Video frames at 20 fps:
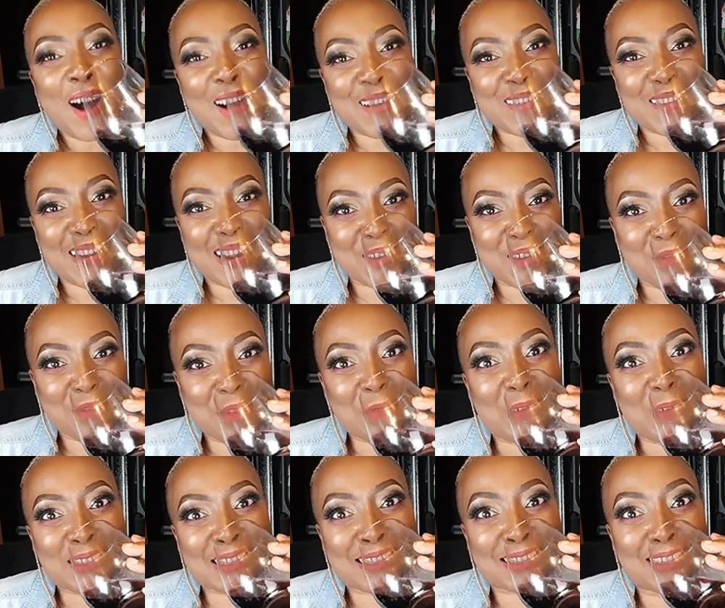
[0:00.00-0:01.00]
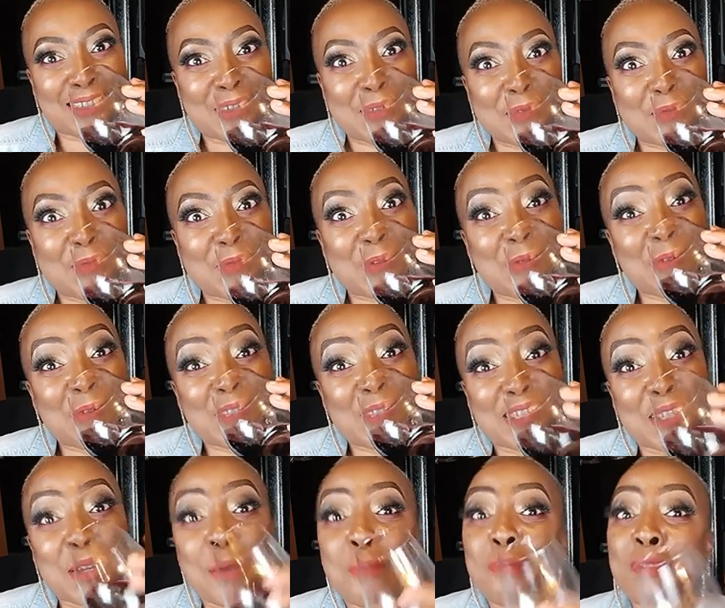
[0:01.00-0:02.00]
All right, one more sip, one more
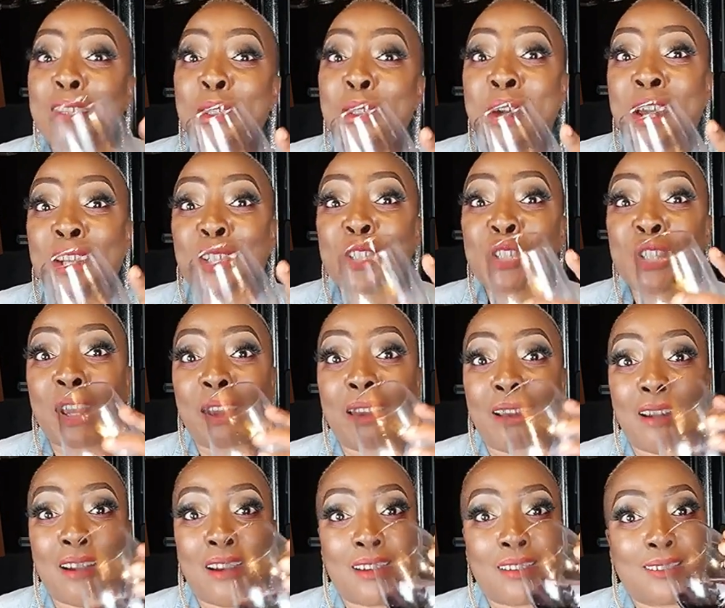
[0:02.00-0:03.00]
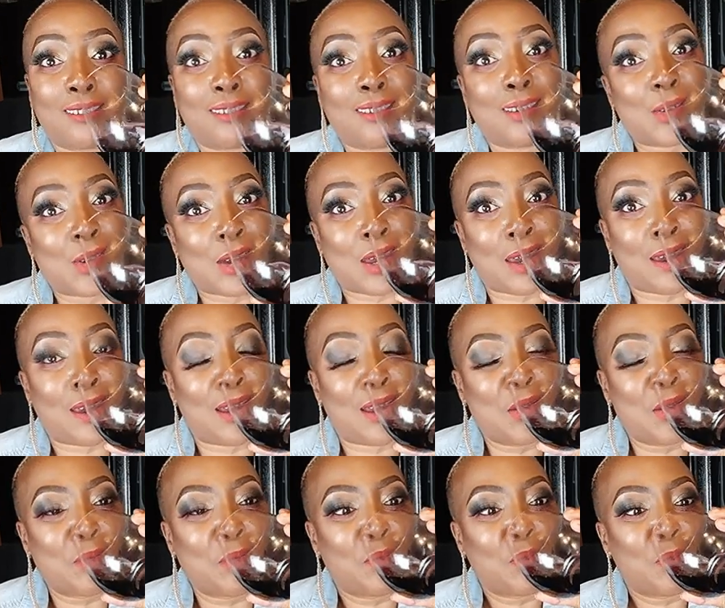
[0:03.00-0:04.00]
sip. Then you got to share,
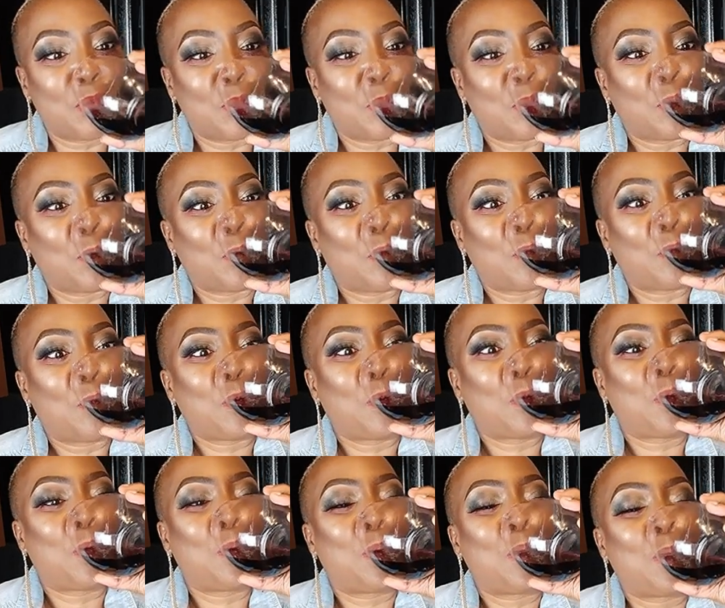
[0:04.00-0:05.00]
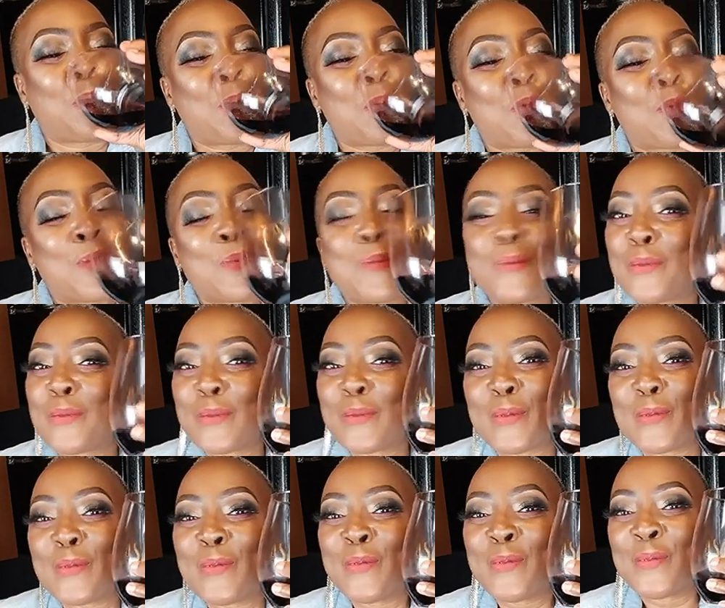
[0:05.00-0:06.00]
okay?
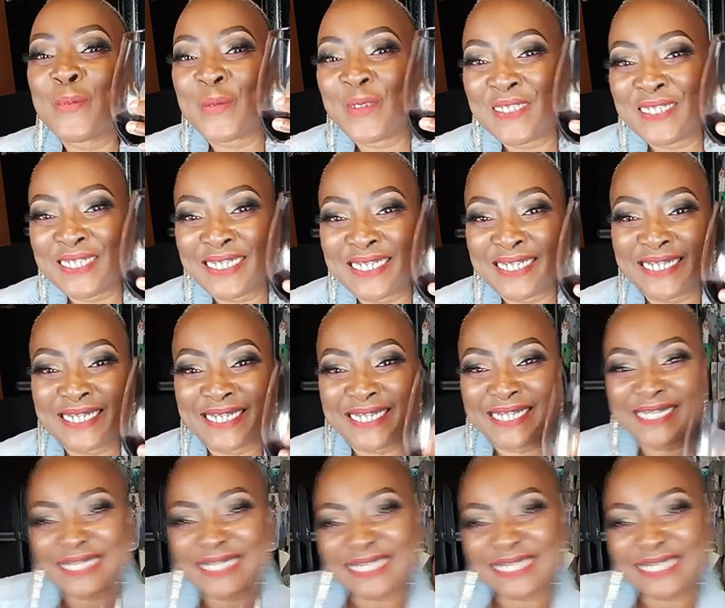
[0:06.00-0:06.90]
Mm.